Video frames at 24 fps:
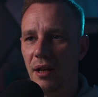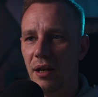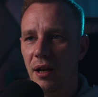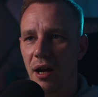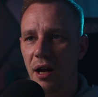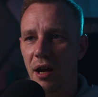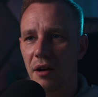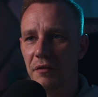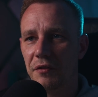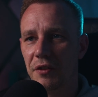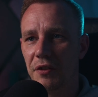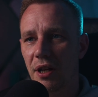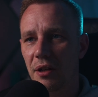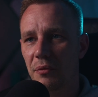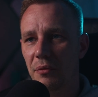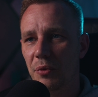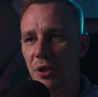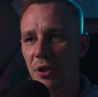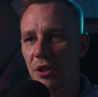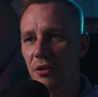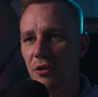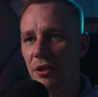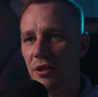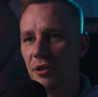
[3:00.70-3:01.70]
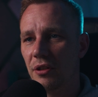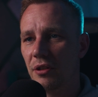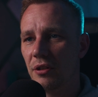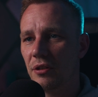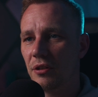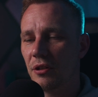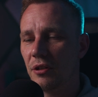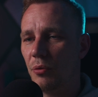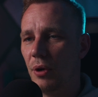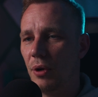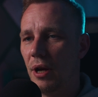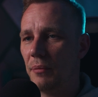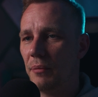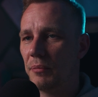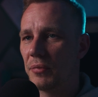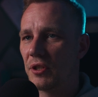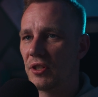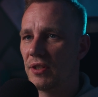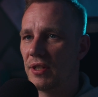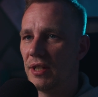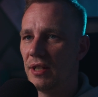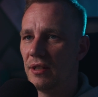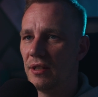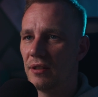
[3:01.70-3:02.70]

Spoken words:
After that, we're gonna grab Steel